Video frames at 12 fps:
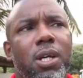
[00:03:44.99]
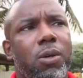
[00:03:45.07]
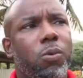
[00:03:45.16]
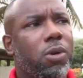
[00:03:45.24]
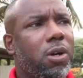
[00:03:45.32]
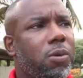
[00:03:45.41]

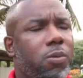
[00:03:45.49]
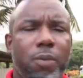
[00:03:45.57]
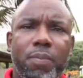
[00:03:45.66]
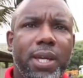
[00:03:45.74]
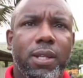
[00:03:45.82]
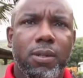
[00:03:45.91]
were, were
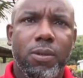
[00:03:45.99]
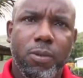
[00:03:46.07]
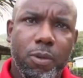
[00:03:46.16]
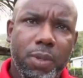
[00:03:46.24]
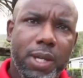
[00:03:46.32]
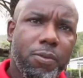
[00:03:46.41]
being
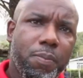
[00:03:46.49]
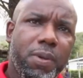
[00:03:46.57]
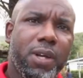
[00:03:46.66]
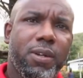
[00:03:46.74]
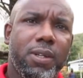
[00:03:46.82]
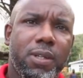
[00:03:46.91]
were being
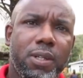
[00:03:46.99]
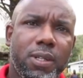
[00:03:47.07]
repaired